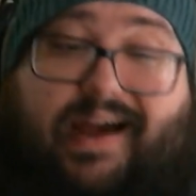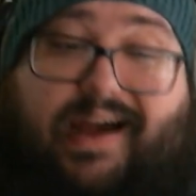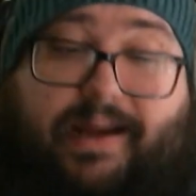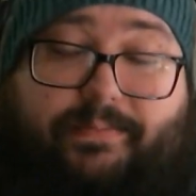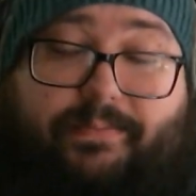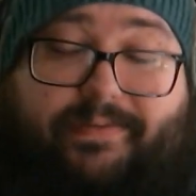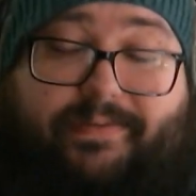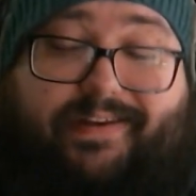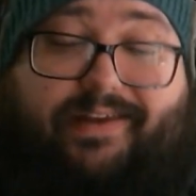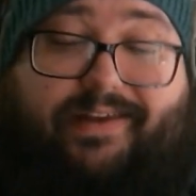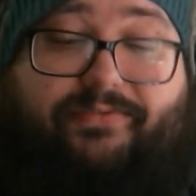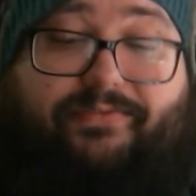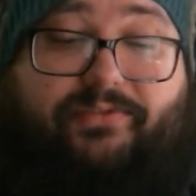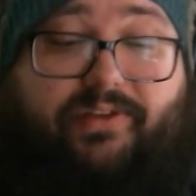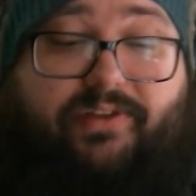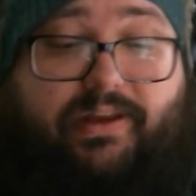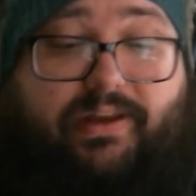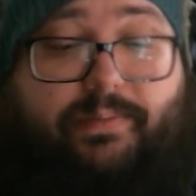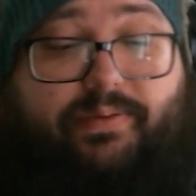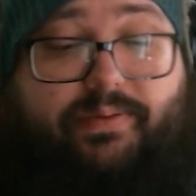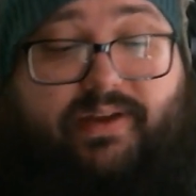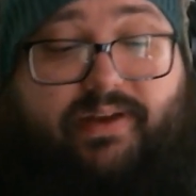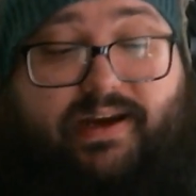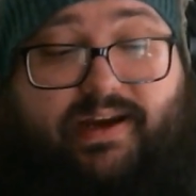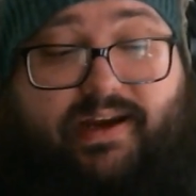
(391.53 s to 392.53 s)
I'm
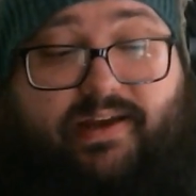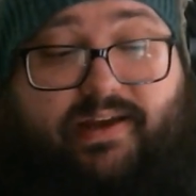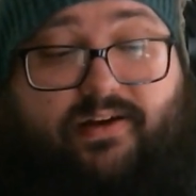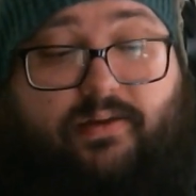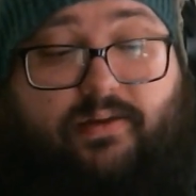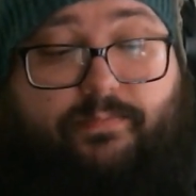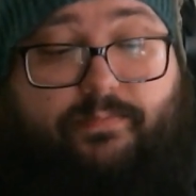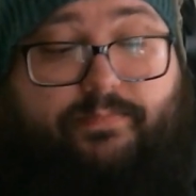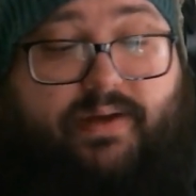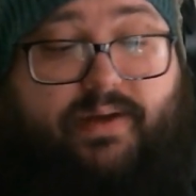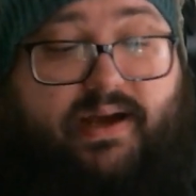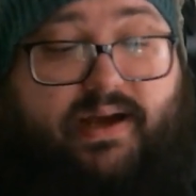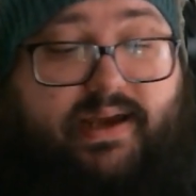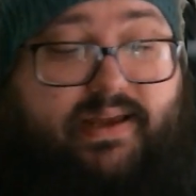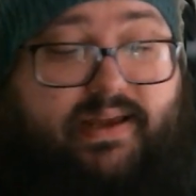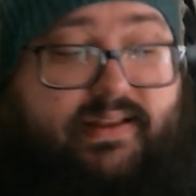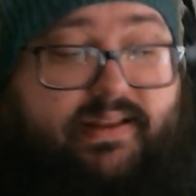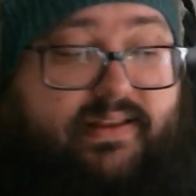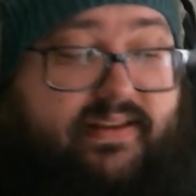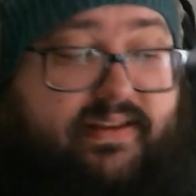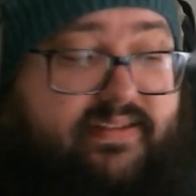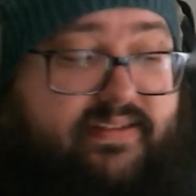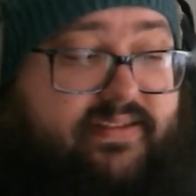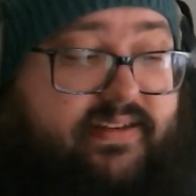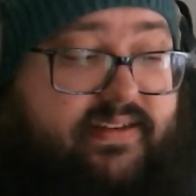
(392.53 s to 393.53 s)
definitely planning on
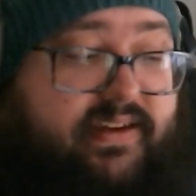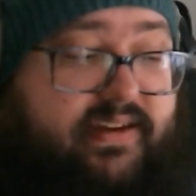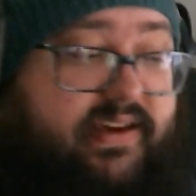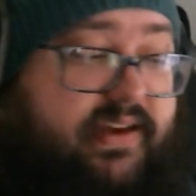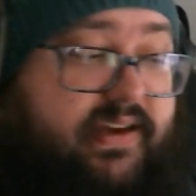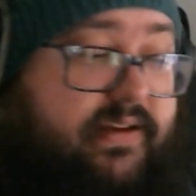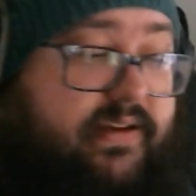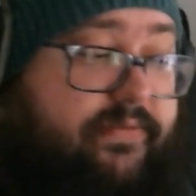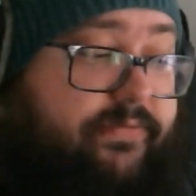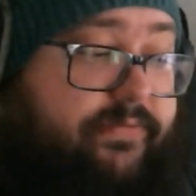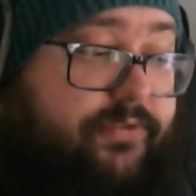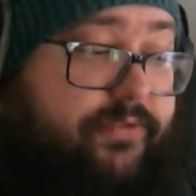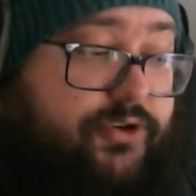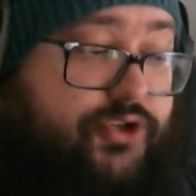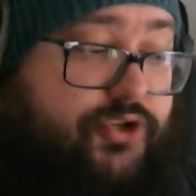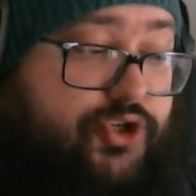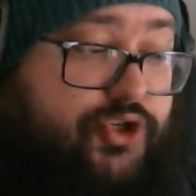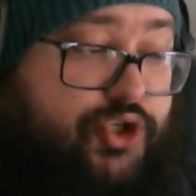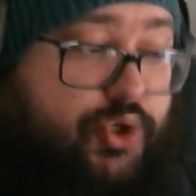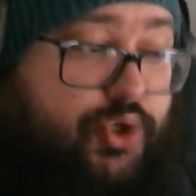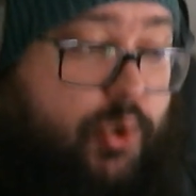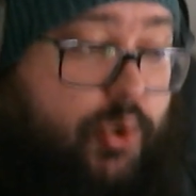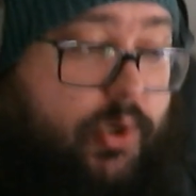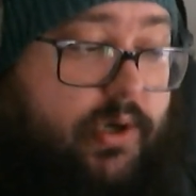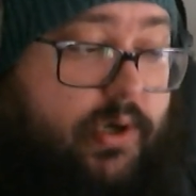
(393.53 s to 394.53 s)
buying this again for
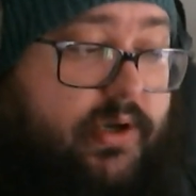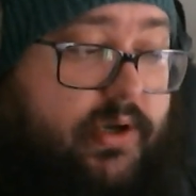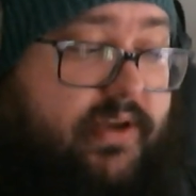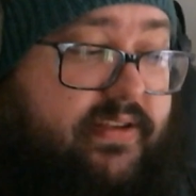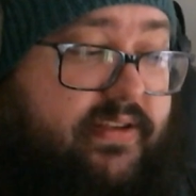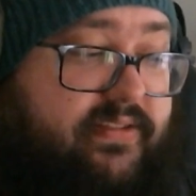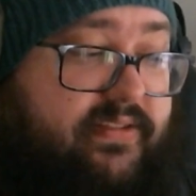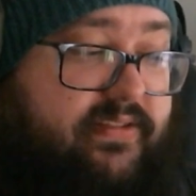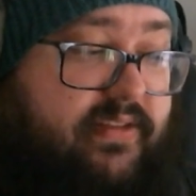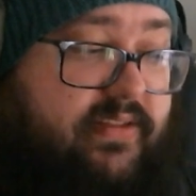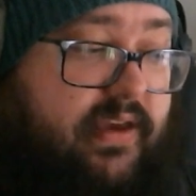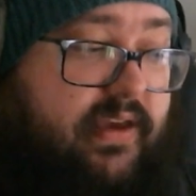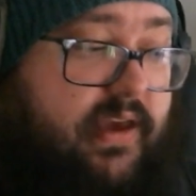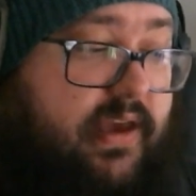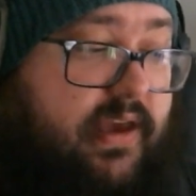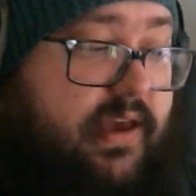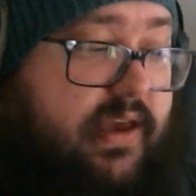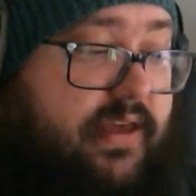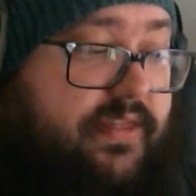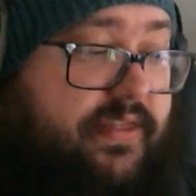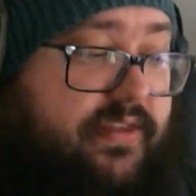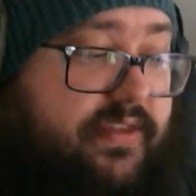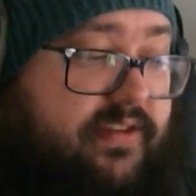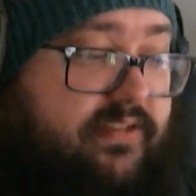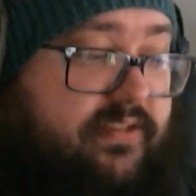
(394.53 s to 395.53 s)
sure because
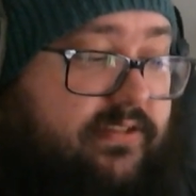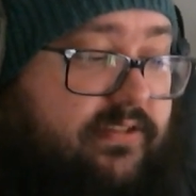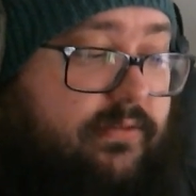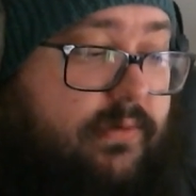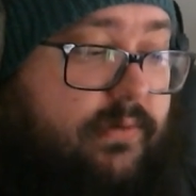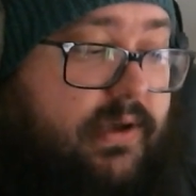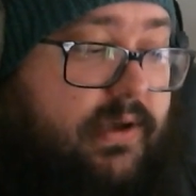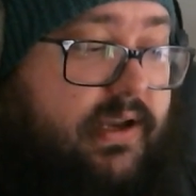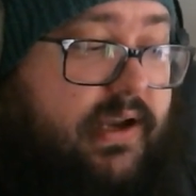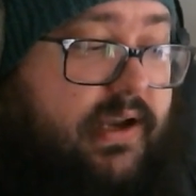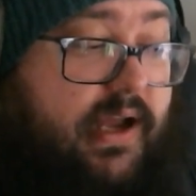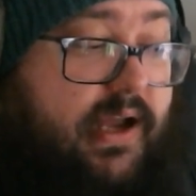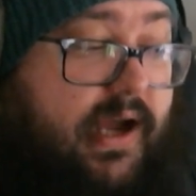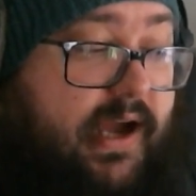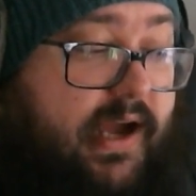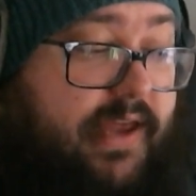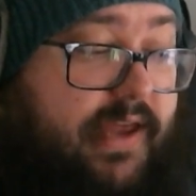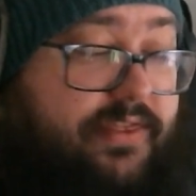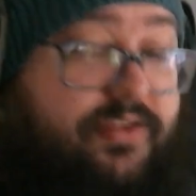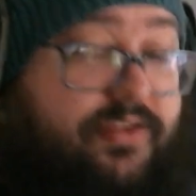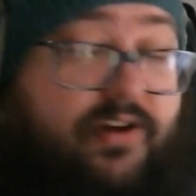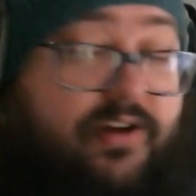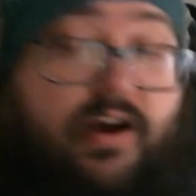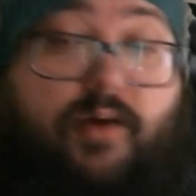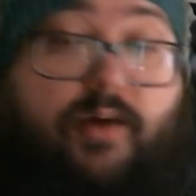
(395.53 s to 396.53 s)
this one I
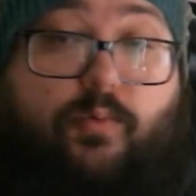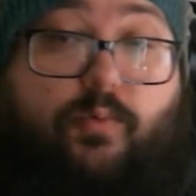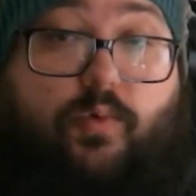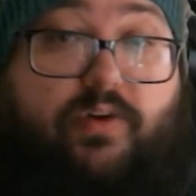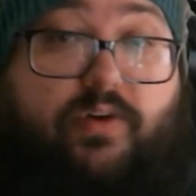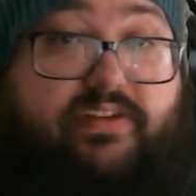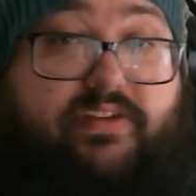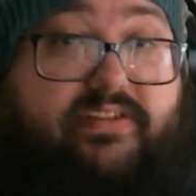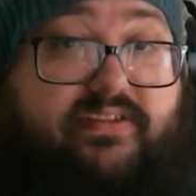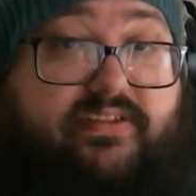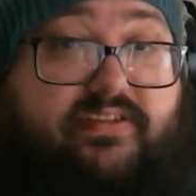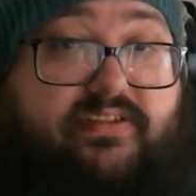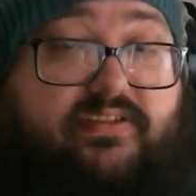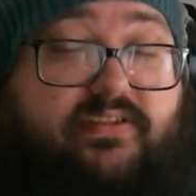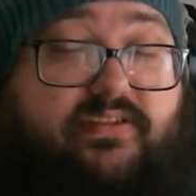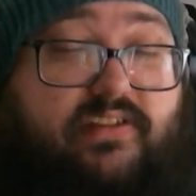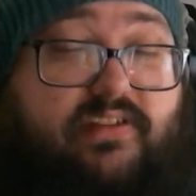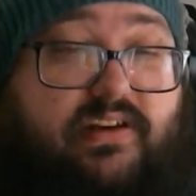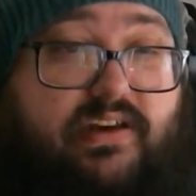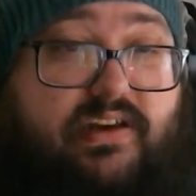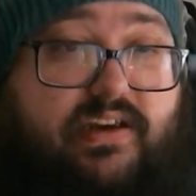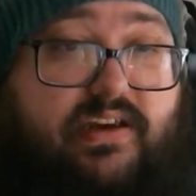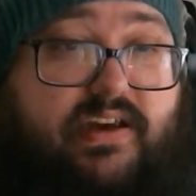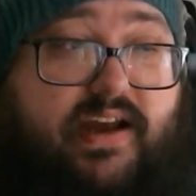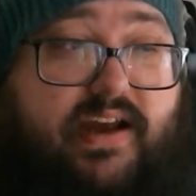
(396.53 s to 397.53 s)
thought was
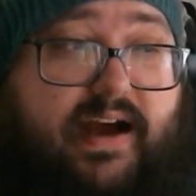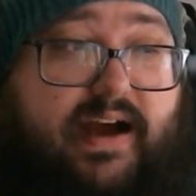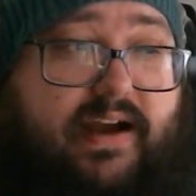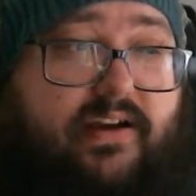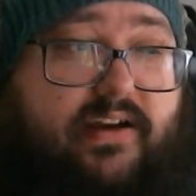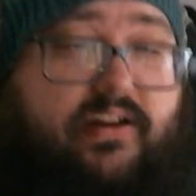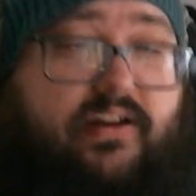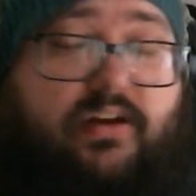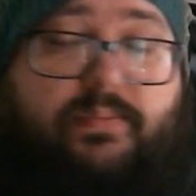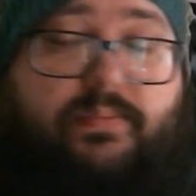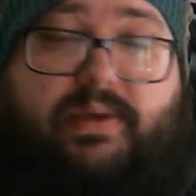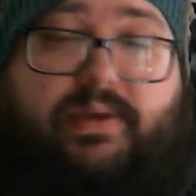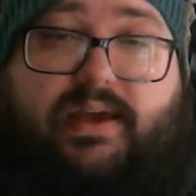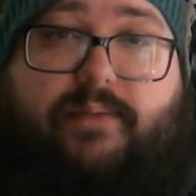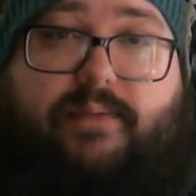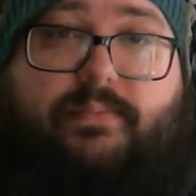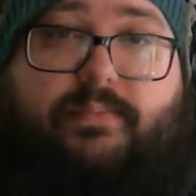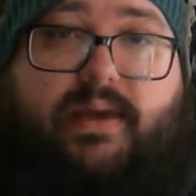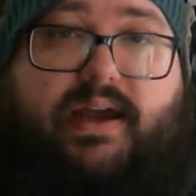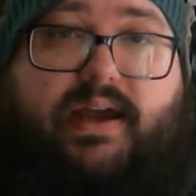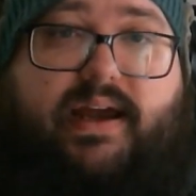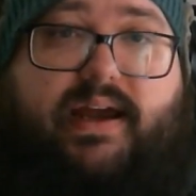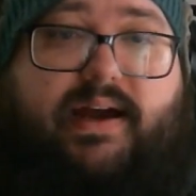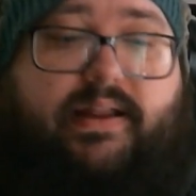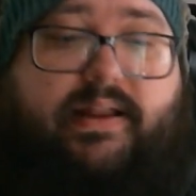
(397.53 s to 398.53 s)
not going to be up
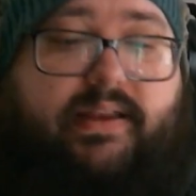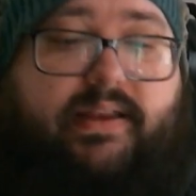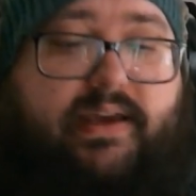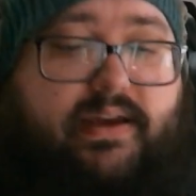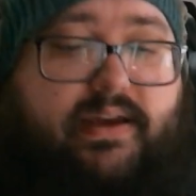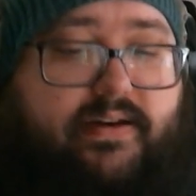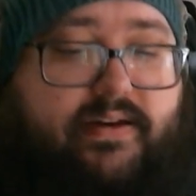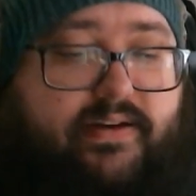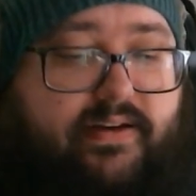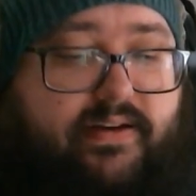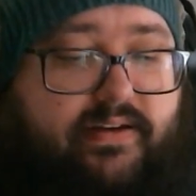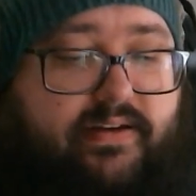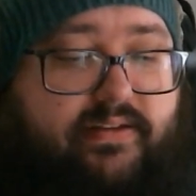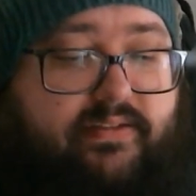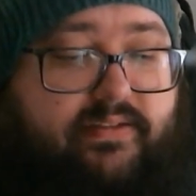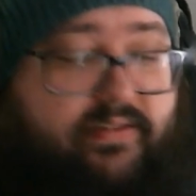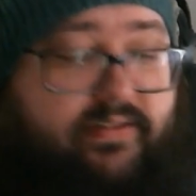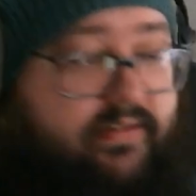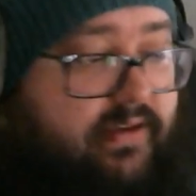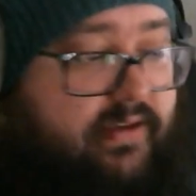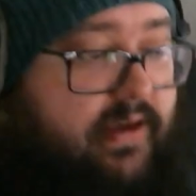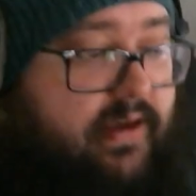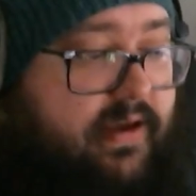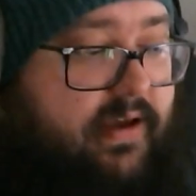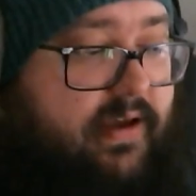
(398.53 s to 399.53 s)
my alley
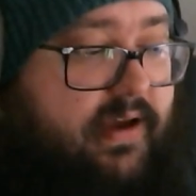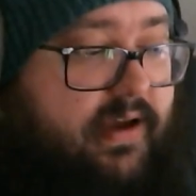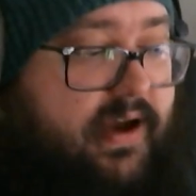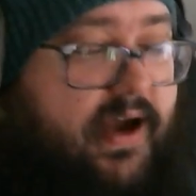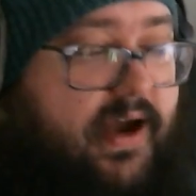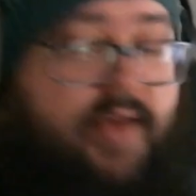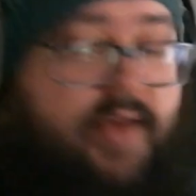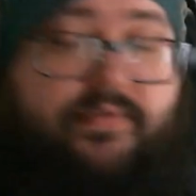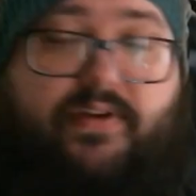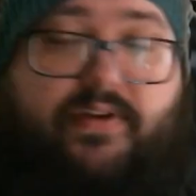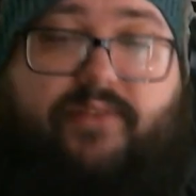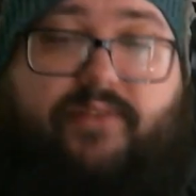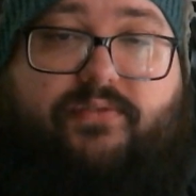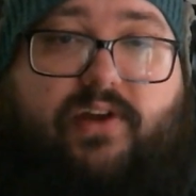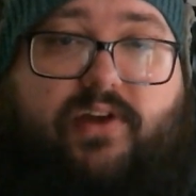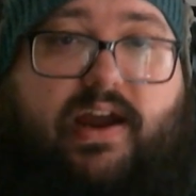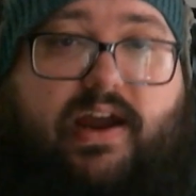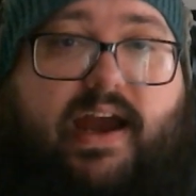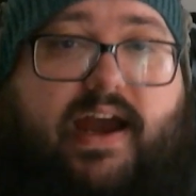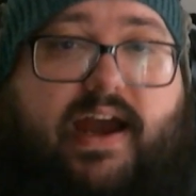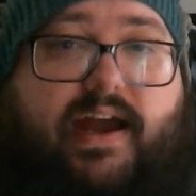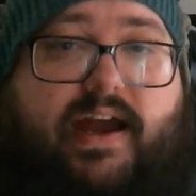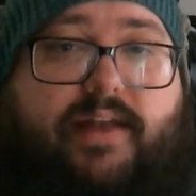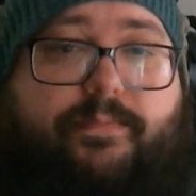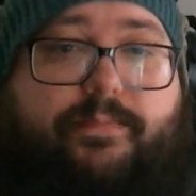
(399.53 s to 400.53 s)
because I've never
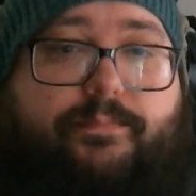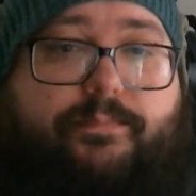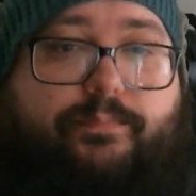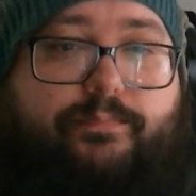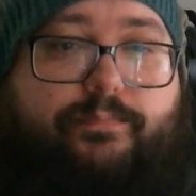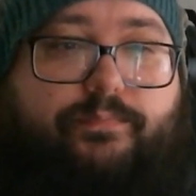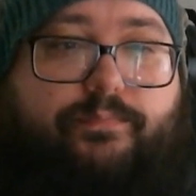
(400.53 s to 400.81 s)
had